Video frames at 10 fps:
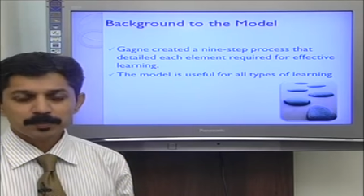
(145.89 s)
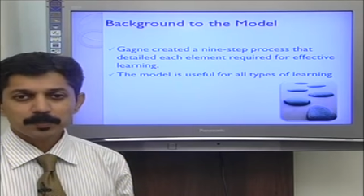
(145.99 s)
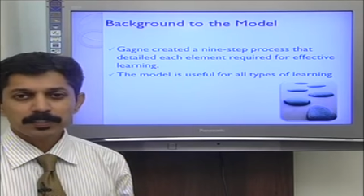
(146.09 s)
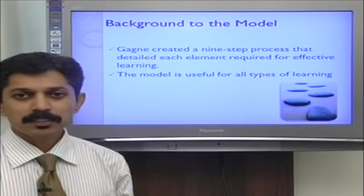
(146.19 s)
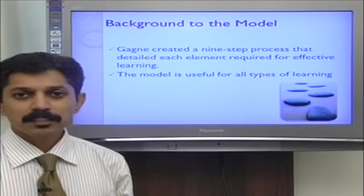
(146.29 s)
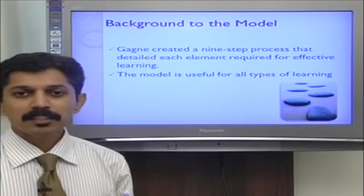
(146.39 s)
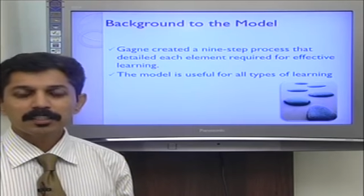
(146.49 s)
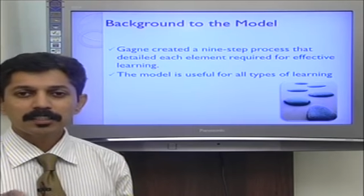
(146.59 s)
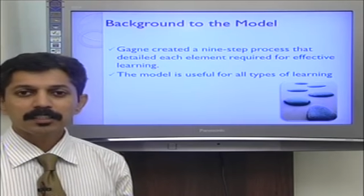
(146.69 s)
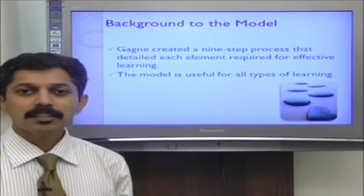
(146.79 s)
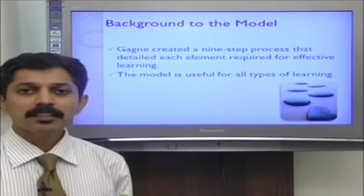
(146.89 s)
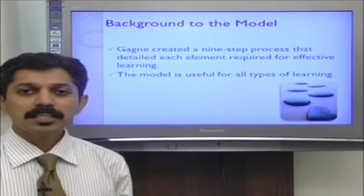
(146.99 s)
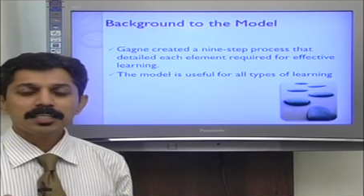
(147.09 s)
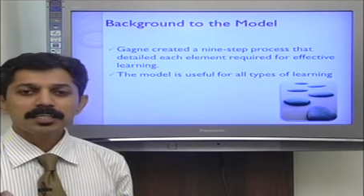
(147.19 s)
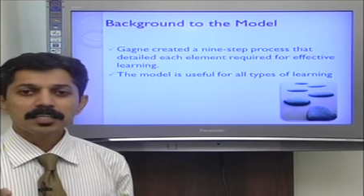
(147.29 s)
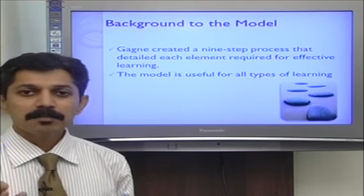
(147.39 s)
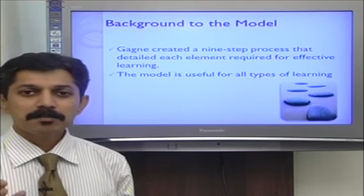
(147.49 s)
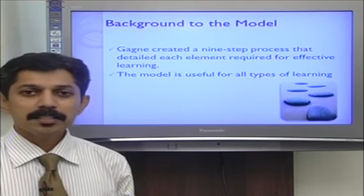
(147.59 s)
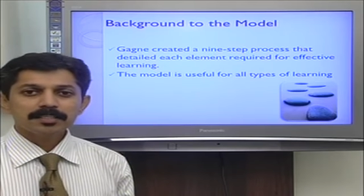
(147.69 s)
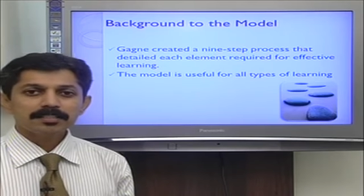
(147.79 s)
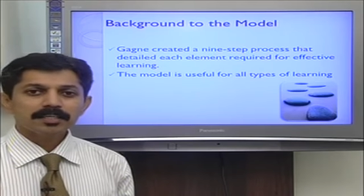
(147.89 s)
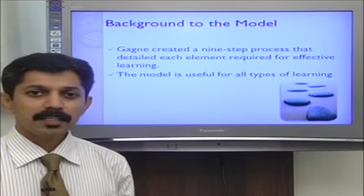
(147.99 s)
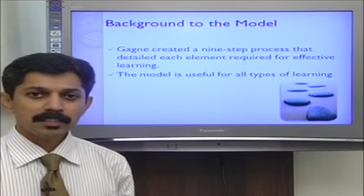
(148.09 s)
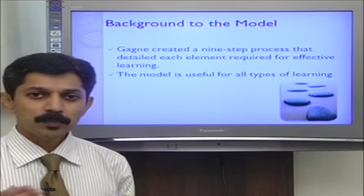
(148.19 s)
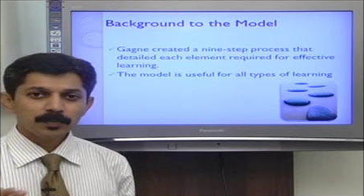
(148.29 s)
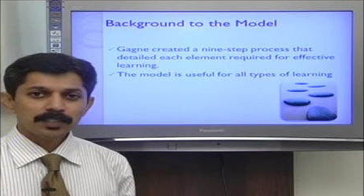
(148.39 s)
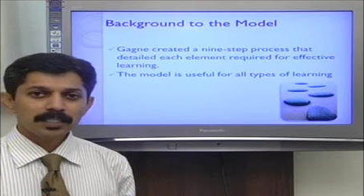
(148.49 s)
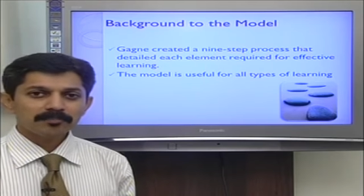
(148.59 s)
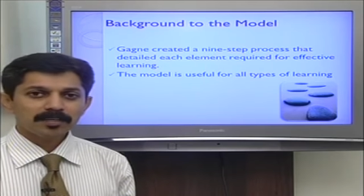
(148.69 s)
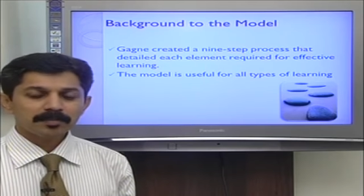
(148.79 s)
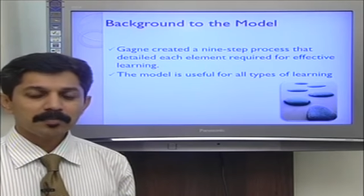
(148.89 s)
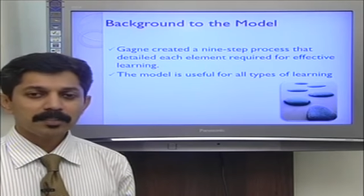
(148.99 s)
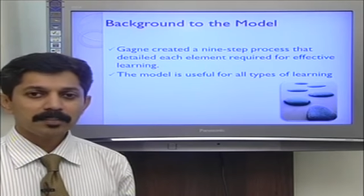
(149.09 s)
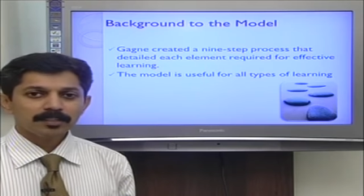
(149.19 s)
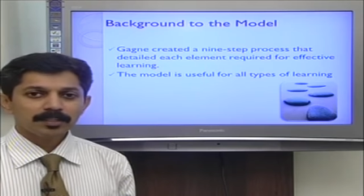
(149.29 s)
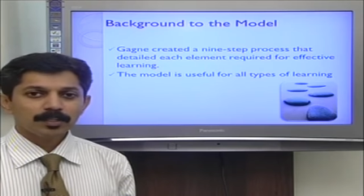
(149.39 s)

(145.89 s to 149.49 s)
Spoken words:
whether the learning be it at the work environment,